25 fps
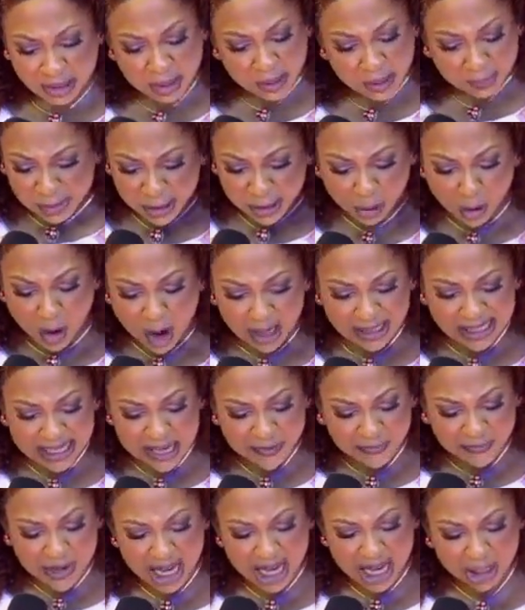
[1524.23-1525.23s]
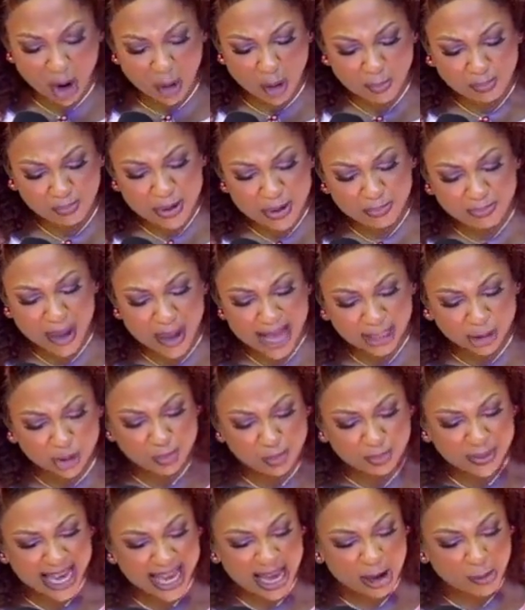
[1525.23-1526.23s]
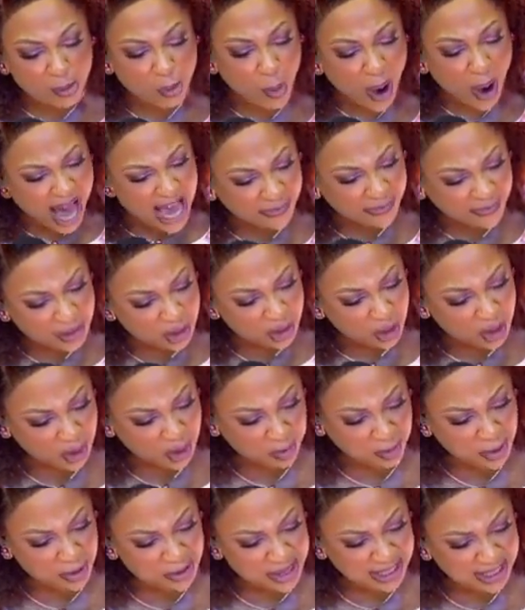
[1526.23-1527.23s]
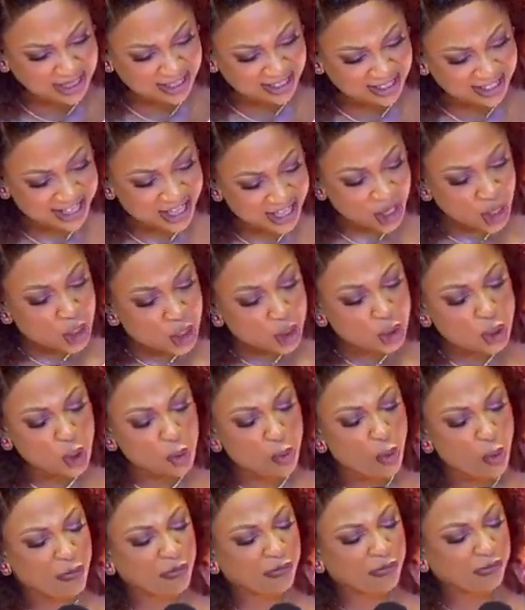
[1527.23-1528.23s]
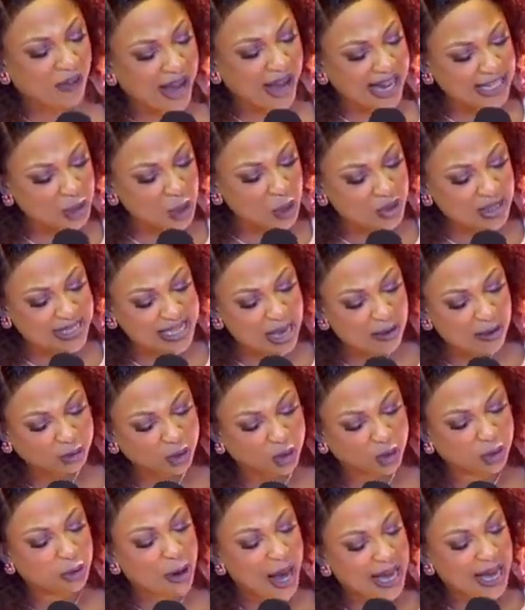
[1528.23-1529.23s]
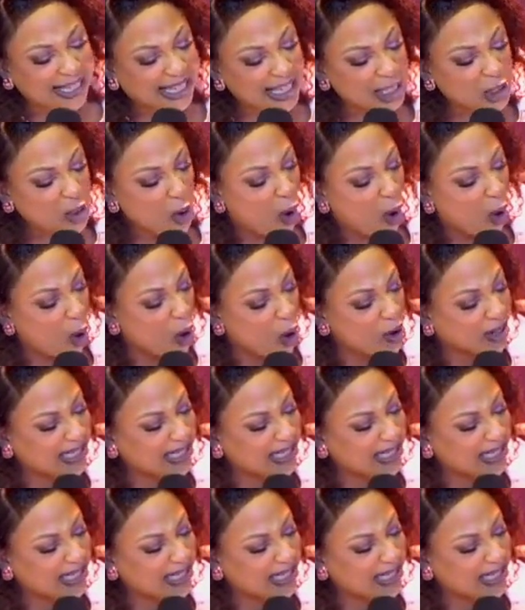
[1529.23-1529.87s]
Because if you are not prepared to be a wife in your spirit, you will find yourself dragging your ugly